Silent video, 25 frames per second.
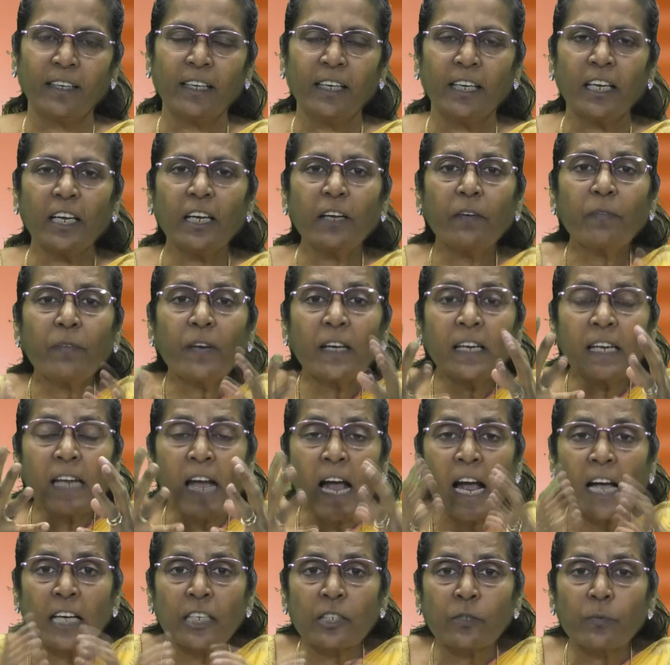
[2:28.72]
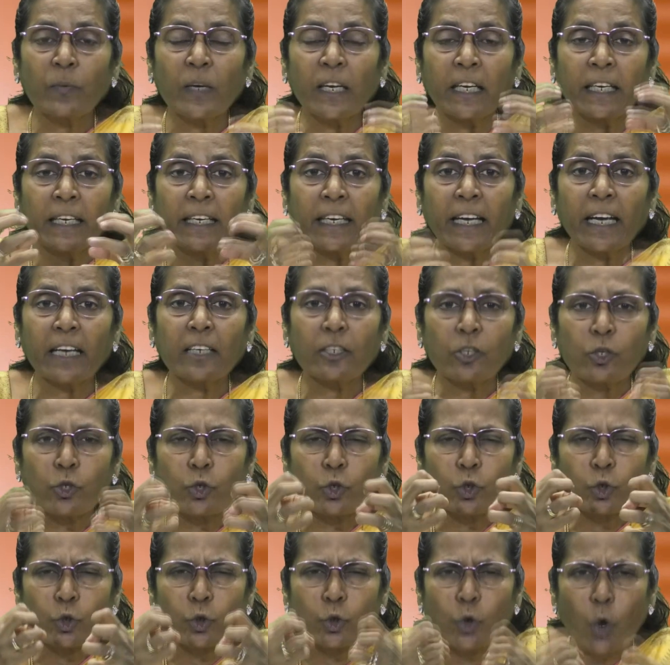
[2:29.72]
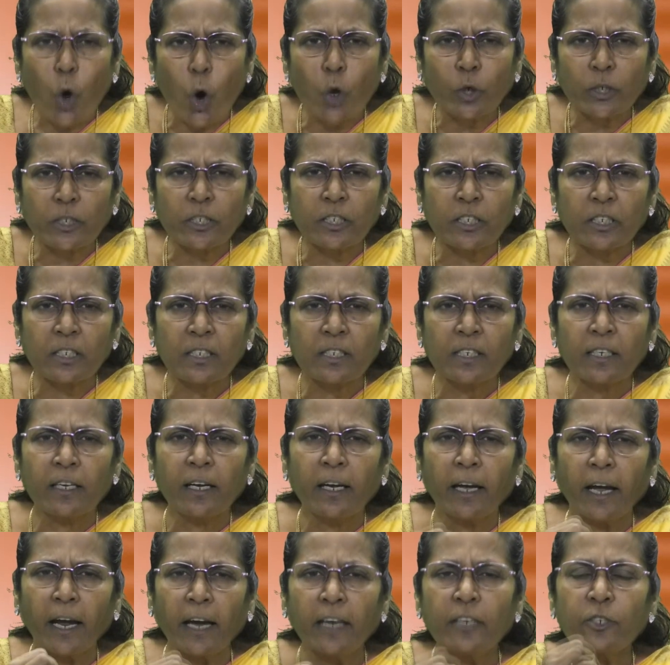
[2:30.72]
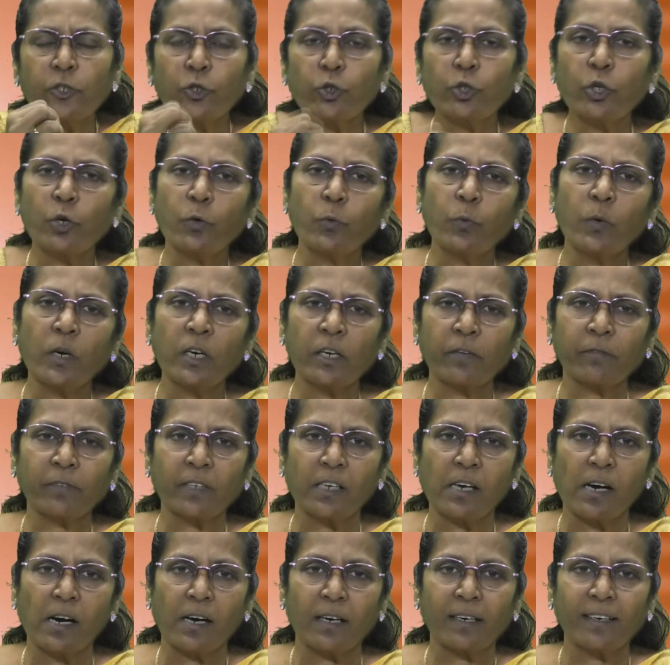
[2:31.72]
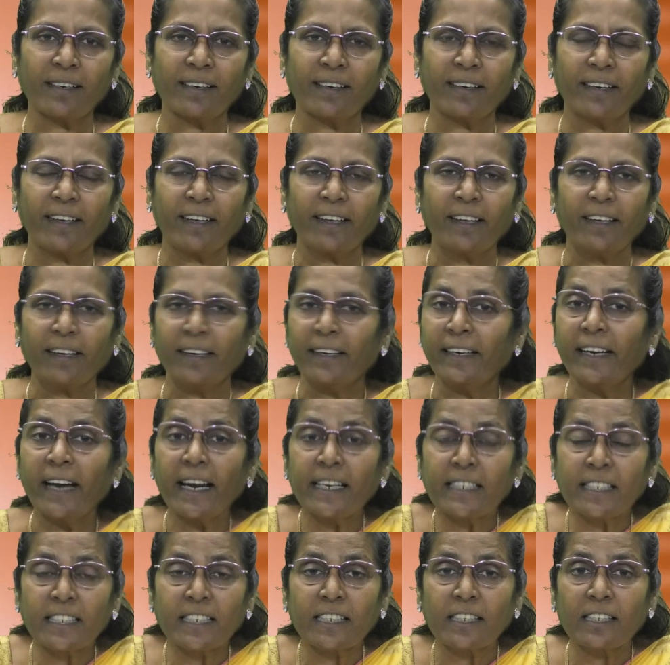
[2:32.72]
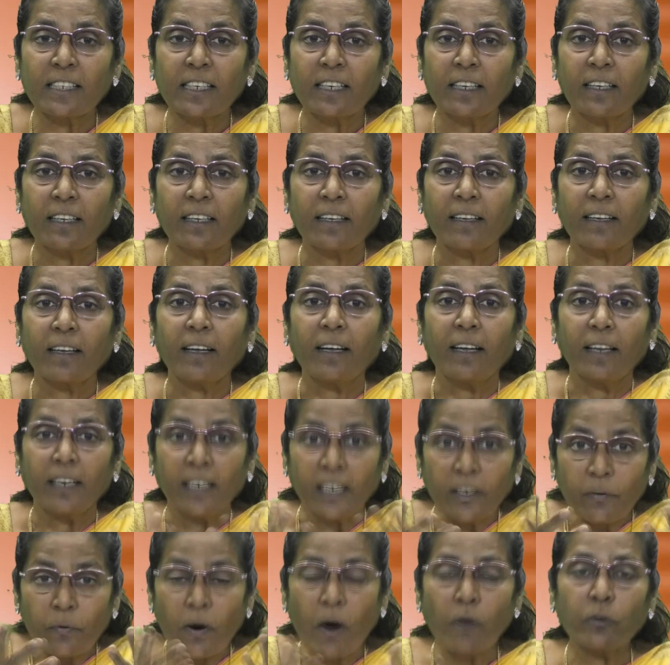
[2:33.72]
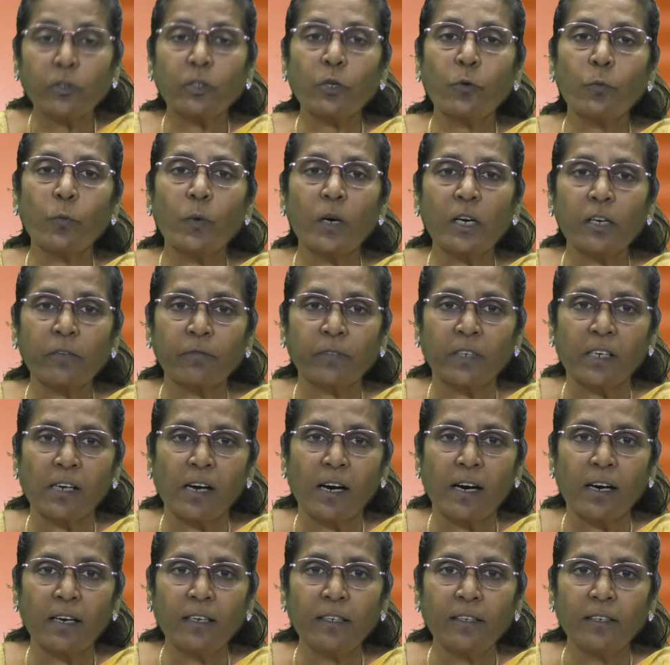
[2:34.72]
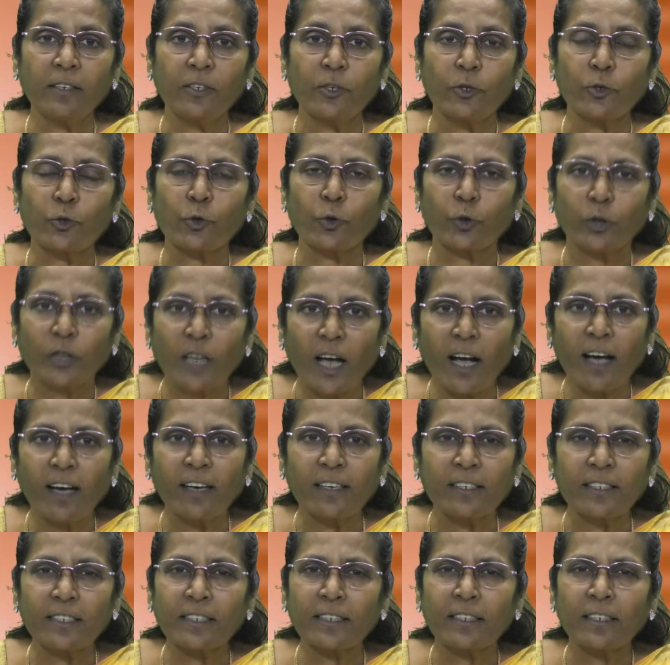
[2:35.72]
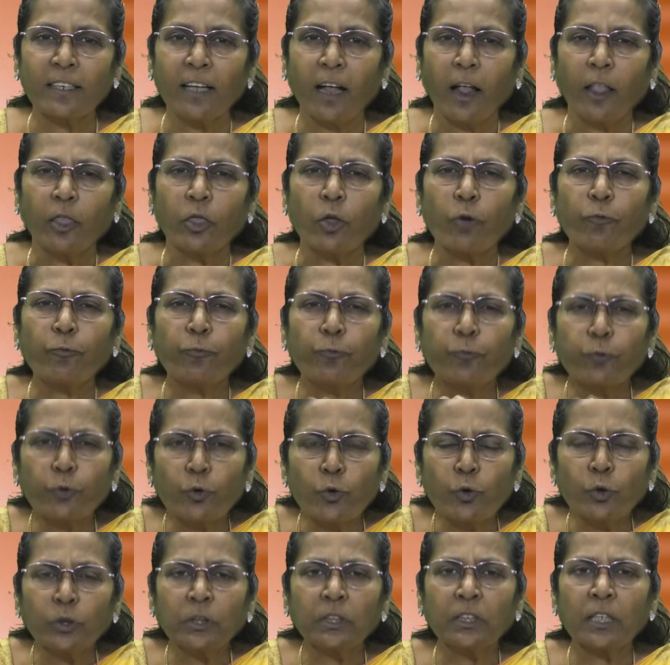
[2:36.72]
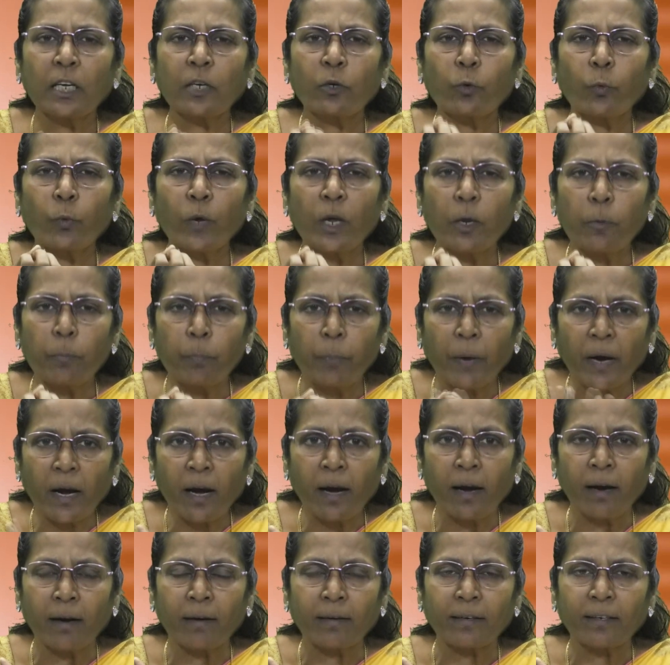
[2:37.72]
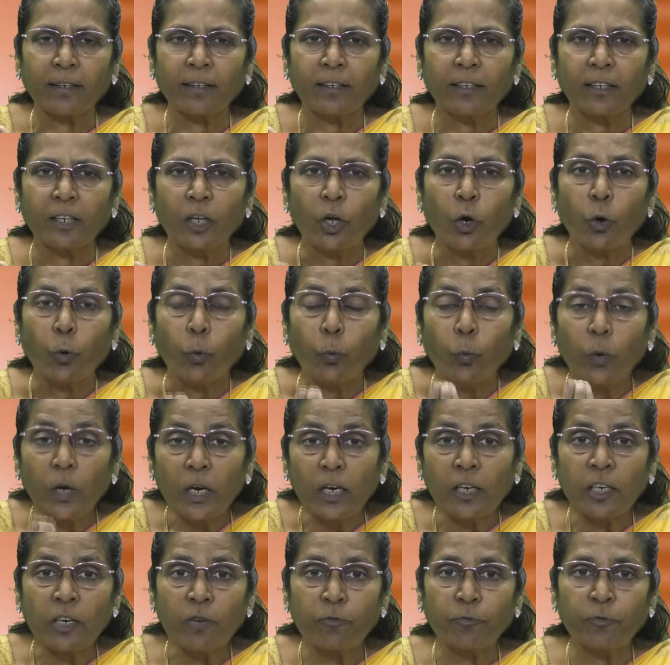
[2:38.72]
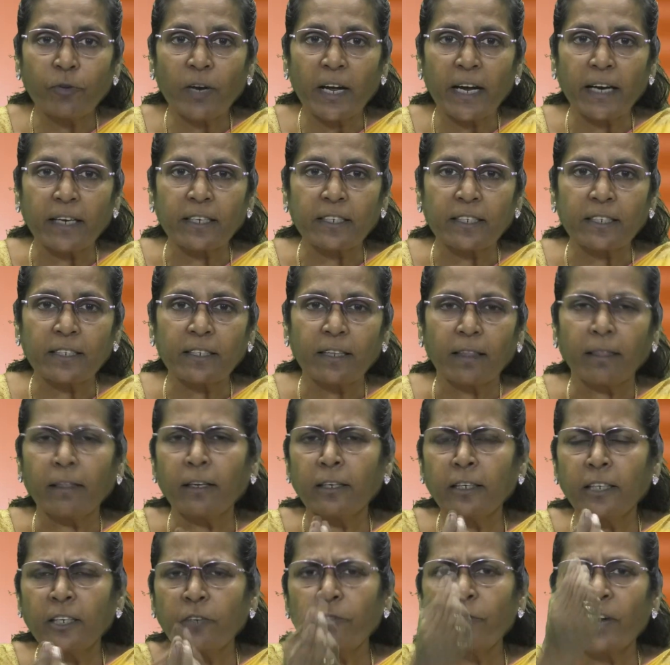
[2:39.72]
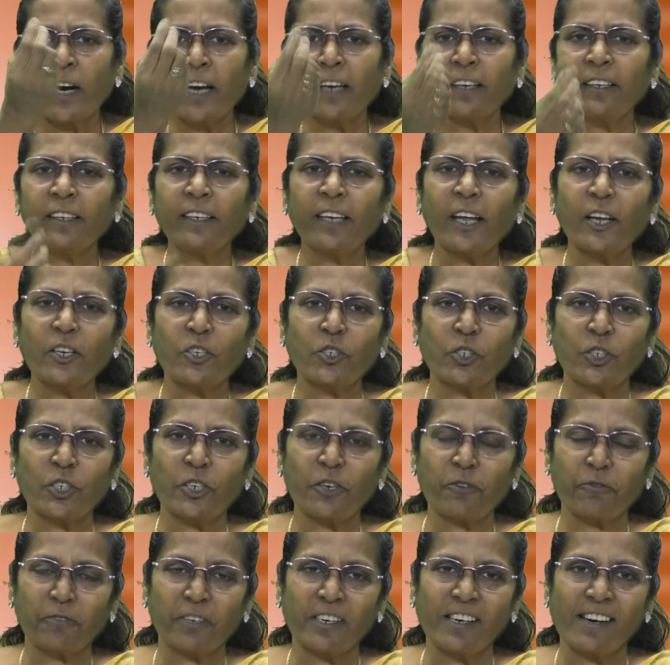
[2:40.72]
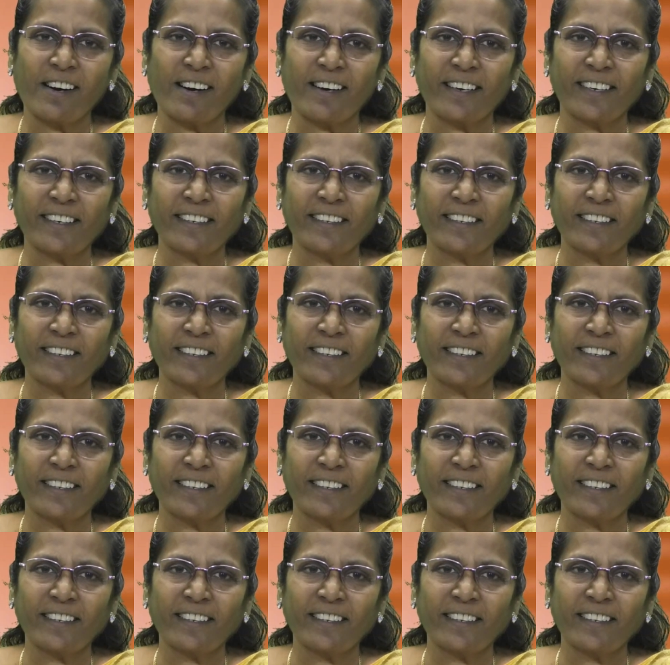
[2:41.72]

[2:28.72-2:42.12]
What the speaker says: Even as we get soaked into the word of God, let's live out the word of God so that the fruit that we bear will reflect the divine nature of God.